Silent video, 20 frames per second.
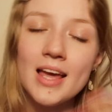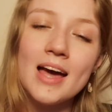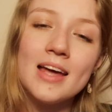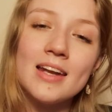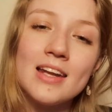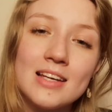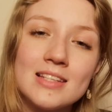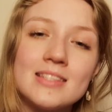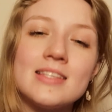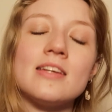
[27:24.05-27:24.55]

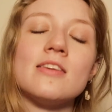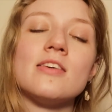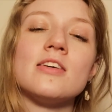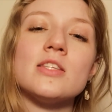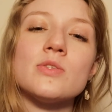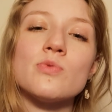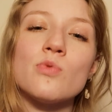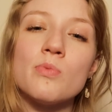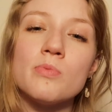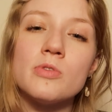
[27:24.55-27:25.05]
And has that
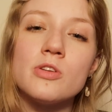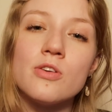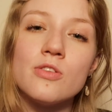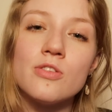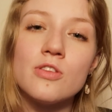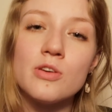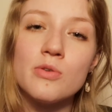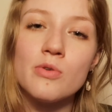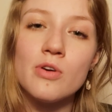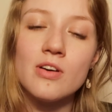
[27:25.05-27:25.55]
nice warm
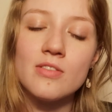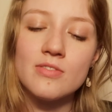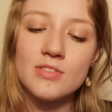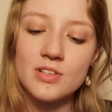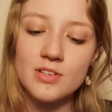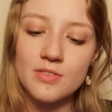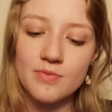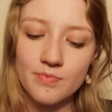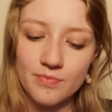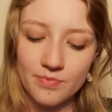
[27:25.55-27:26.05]
tone that you're after.